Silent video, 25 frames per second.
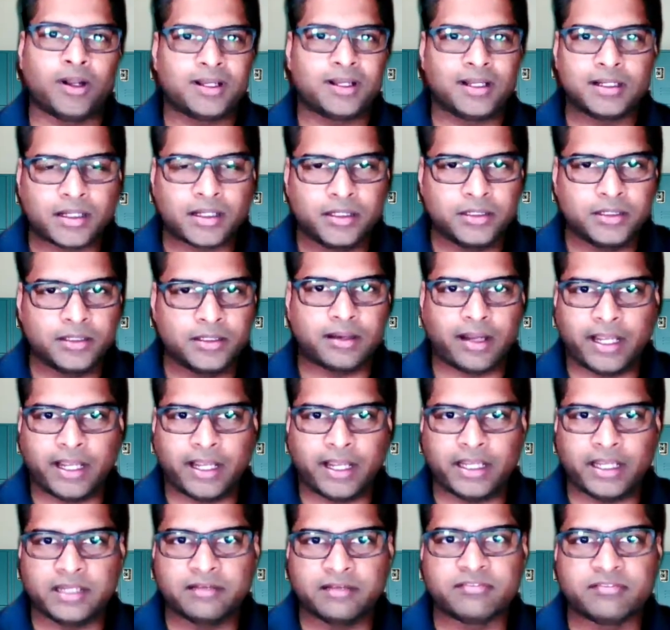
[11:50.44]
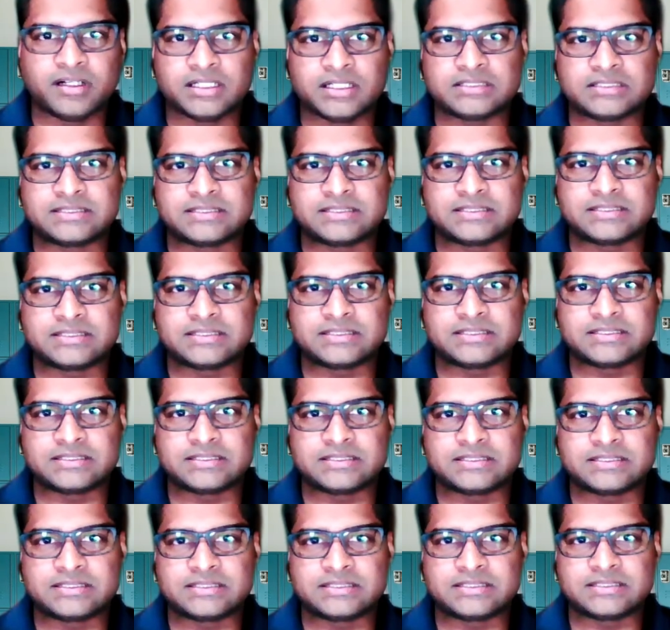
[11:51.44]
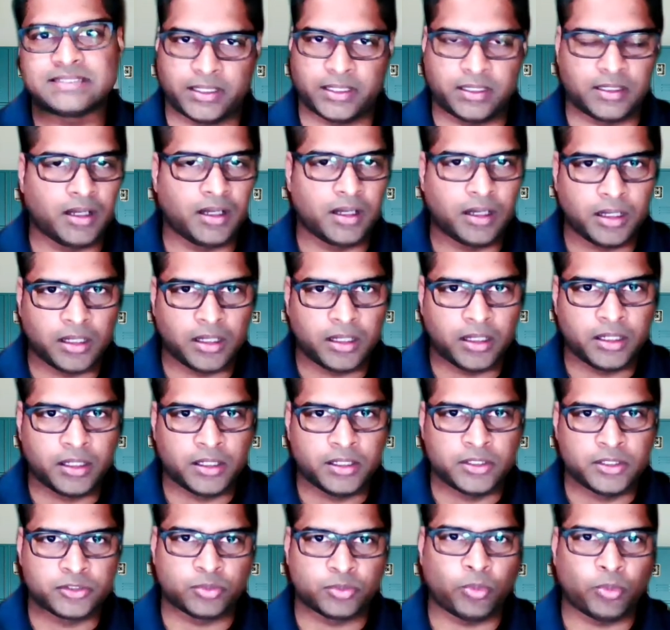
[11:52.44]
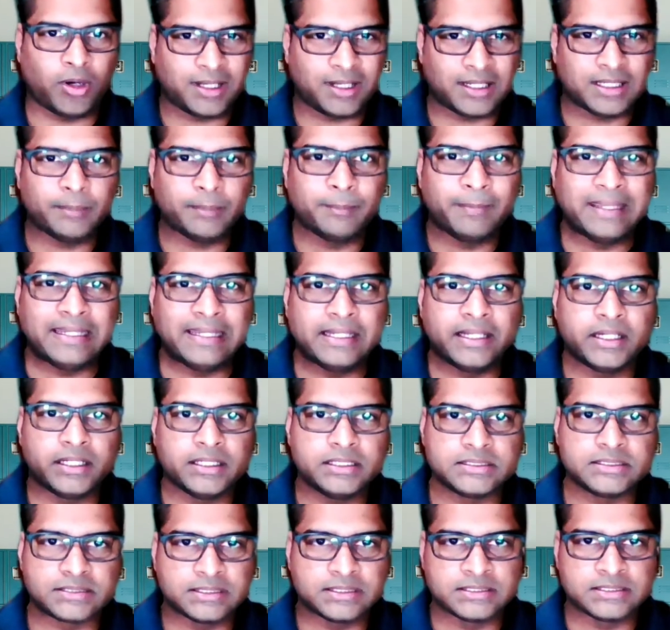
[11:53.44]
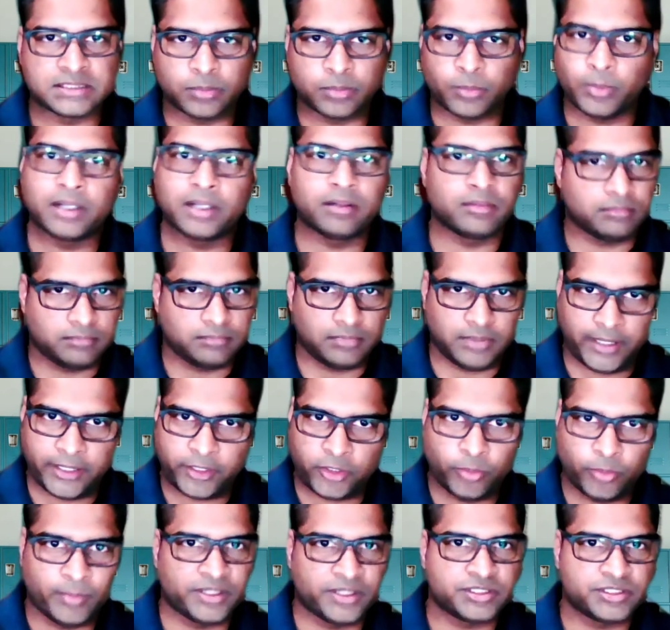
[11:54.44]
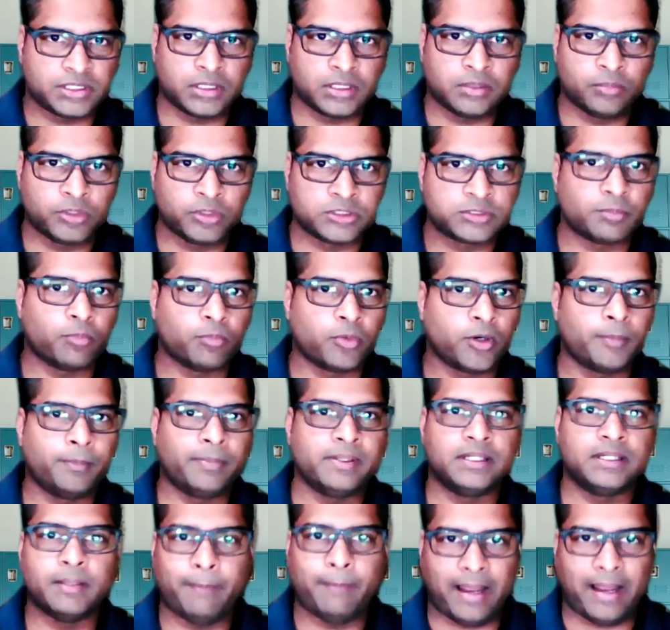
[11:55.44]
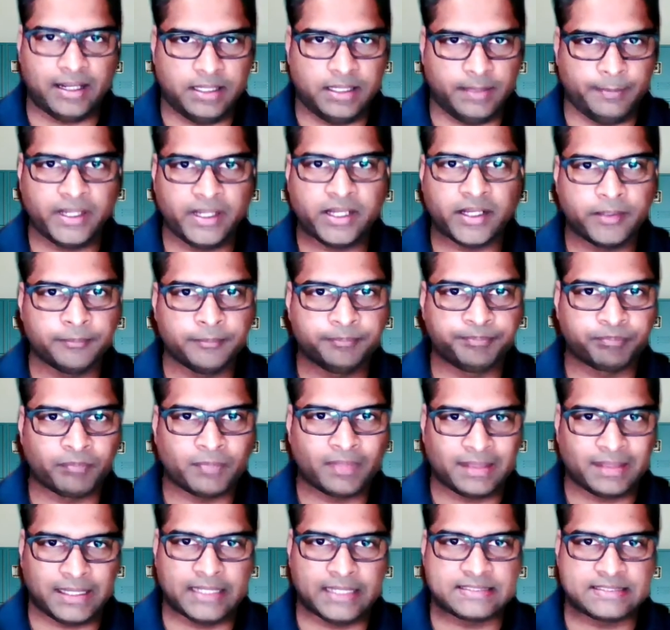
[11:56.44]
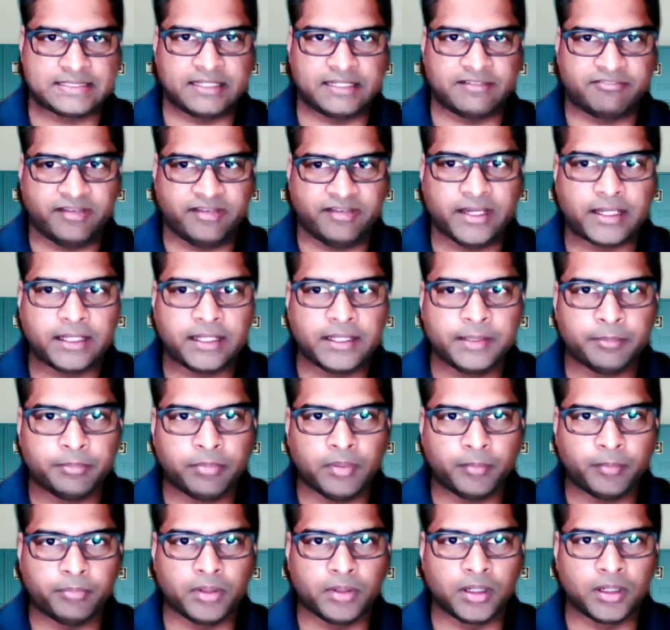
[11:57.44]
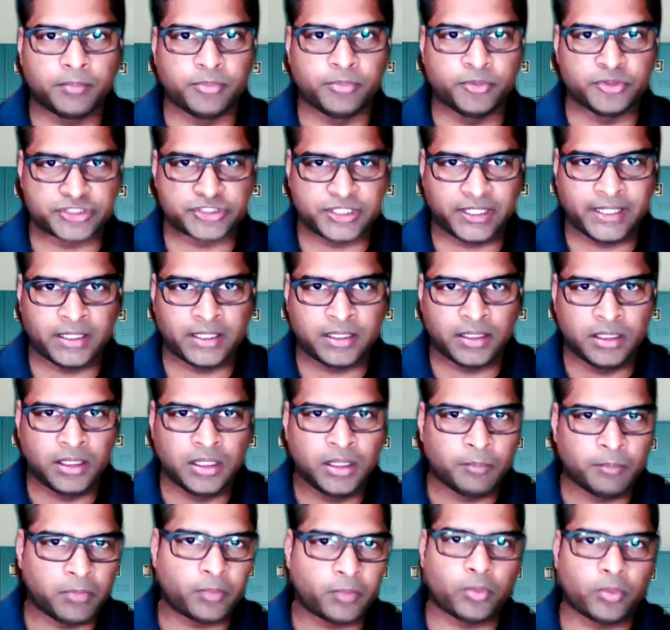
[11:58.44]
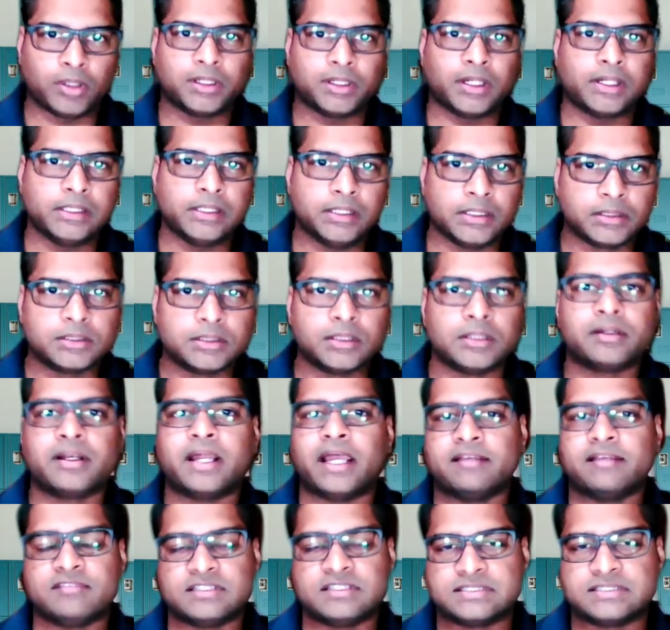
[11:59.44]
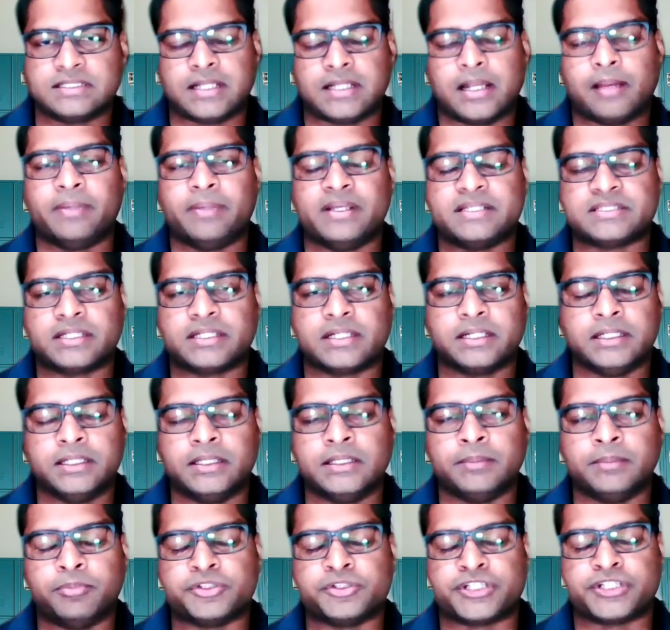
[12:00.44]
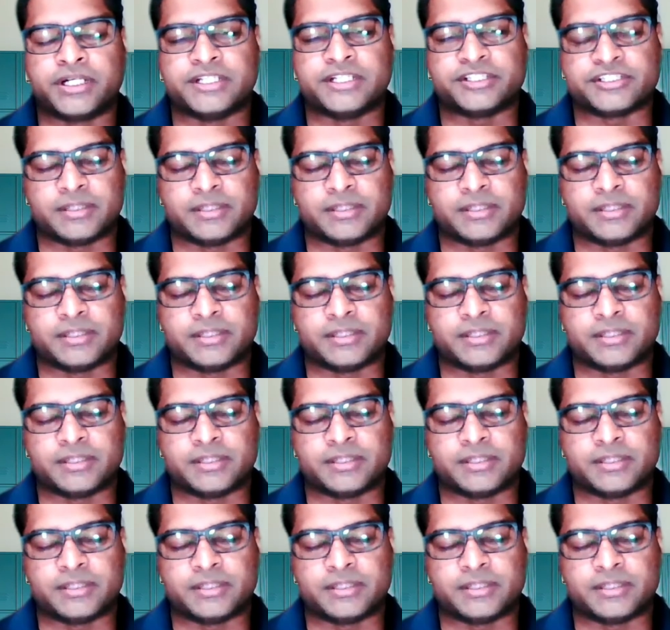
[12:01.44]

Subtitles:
the key drivers that are pushing this demand? So, what are the main reasons? One, like you mentioned, would be the pandemic. That's definitely boosting it. But what are the other drivers that are basically pushing